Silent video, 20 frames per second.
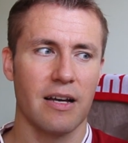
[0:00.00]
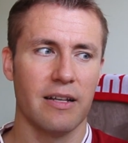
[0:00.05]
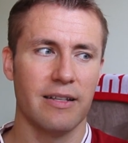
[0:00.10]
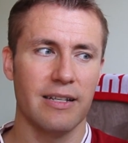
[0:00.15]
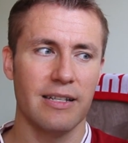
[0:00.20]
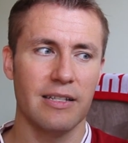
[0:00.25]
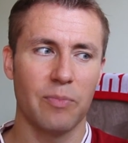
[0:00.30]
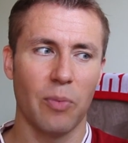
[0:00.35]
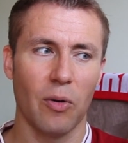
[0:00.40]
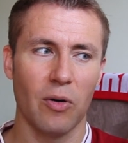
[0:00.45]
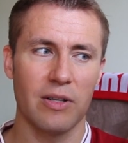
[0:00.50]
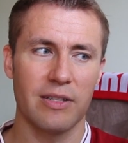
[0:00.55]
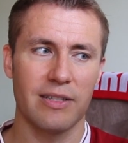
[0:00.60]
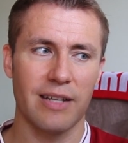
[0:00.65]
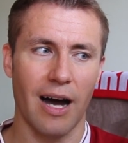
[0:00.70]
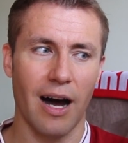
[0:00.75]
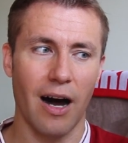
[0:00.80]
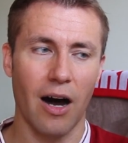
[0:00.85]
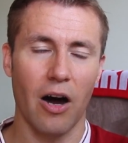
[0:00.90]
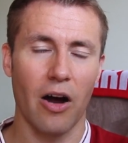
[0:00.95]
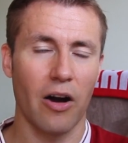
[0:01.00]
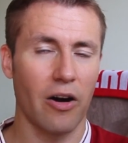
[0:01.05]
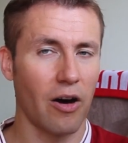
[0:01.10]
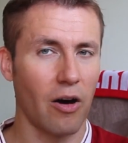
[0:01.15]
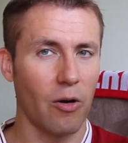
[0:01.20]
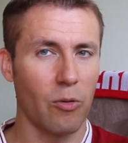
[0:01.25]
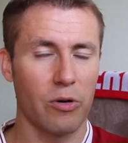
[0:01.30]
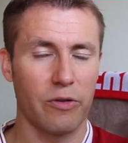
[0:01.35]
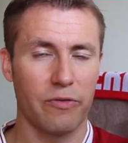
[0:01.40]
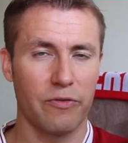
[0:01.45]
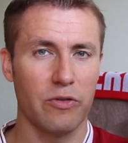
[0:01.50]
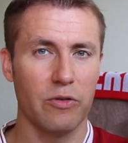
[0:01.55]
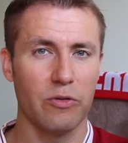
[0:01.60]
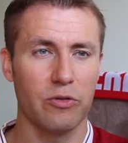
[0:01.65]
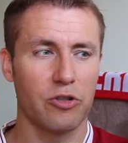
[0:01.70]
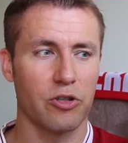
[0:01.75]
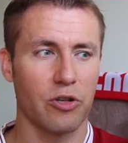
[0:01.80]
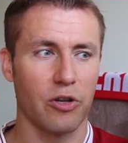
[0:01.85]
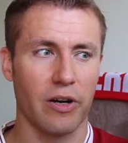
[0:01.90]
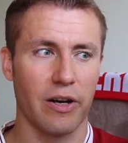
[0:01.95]
These boys are our
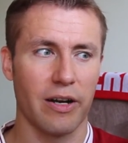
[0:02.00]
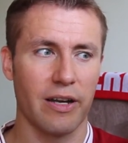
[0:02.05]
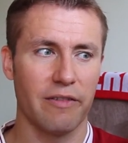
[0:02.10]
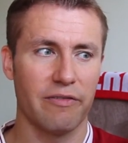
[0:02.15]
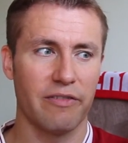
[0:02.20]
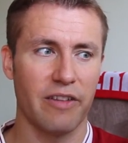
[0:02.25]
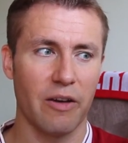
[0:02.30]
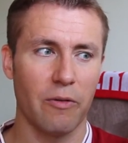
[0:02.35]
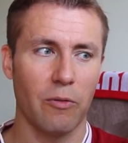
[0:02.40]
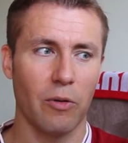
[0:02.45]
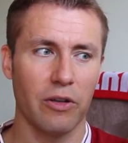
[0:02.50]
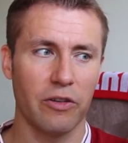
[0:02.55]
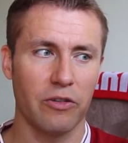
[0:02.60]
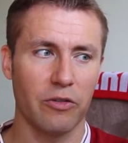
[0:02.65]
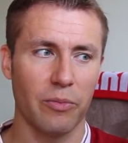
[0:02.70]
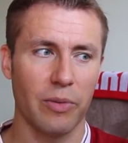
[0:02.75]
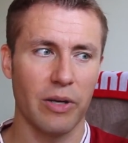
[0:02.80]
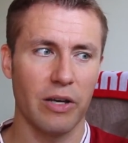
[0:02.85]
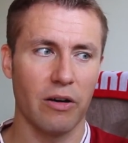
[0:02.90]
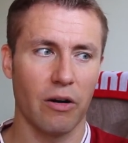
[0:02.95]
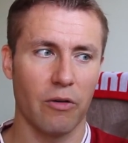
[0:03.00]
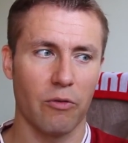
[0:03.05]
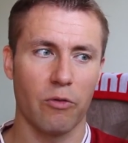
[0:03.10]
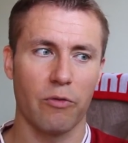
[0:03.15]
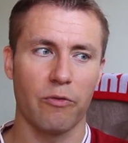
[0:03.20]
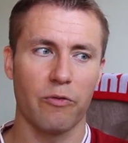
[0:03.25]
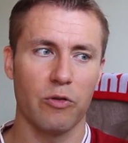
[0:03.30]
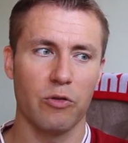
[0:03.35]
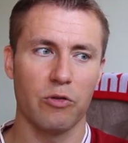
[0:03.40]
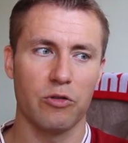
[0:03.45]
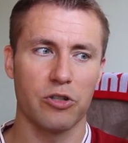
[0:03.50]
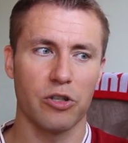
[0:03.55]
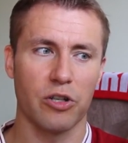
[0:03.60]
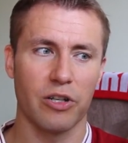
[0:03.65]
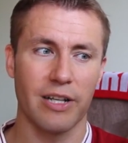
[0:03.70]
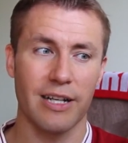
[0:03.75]
future if they want to be our future.